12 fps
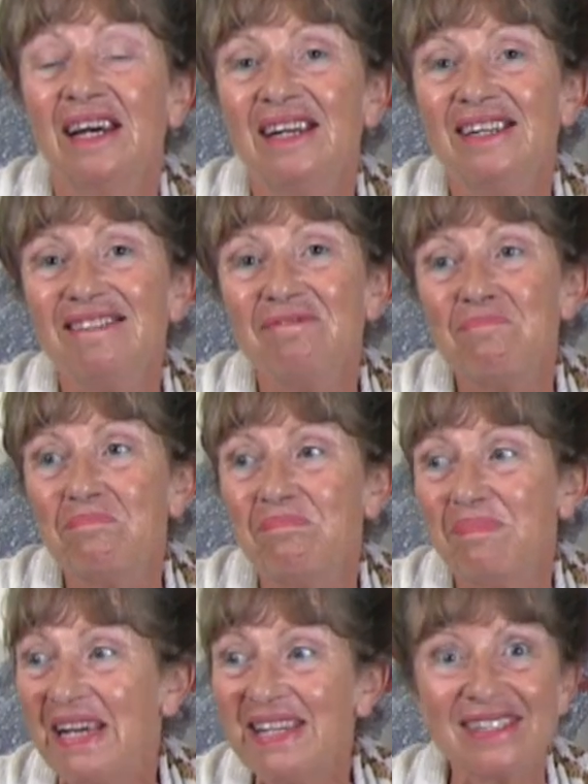And
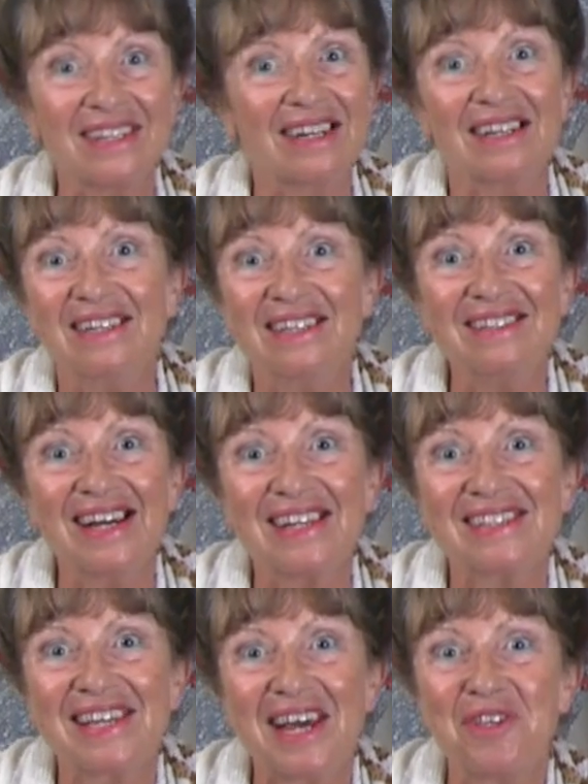basically
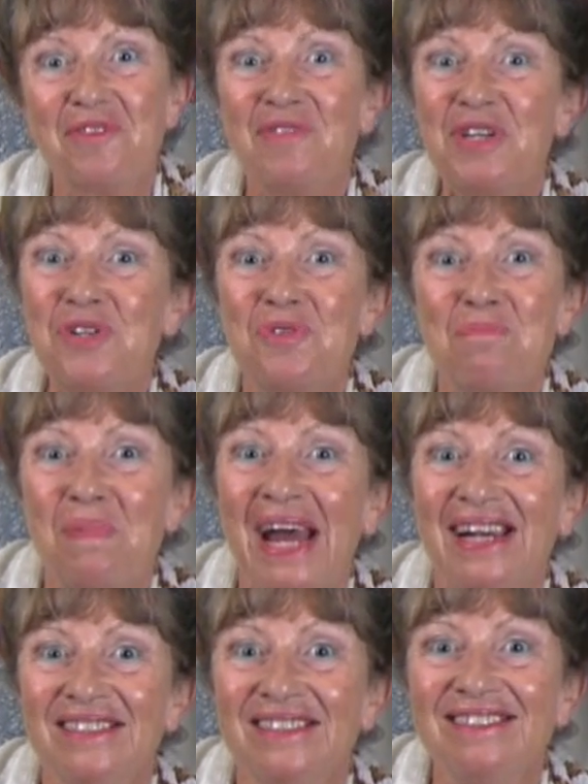that's how the visual
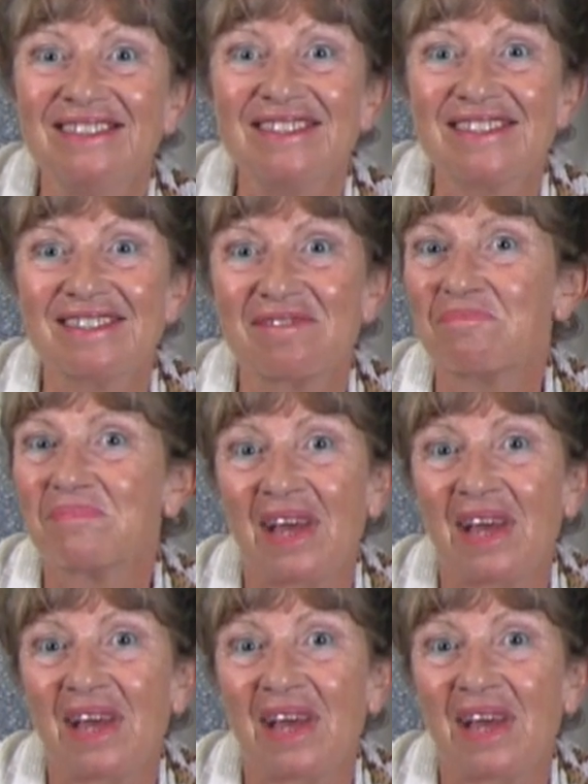patterns